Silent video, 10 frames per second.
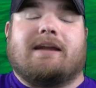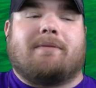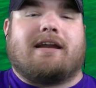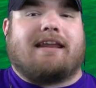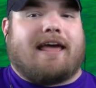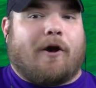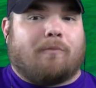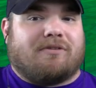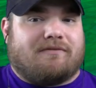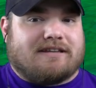about it, and I
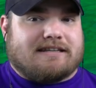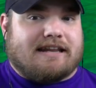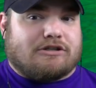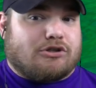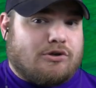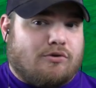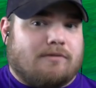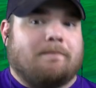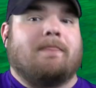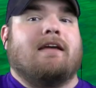hope to visit it soon,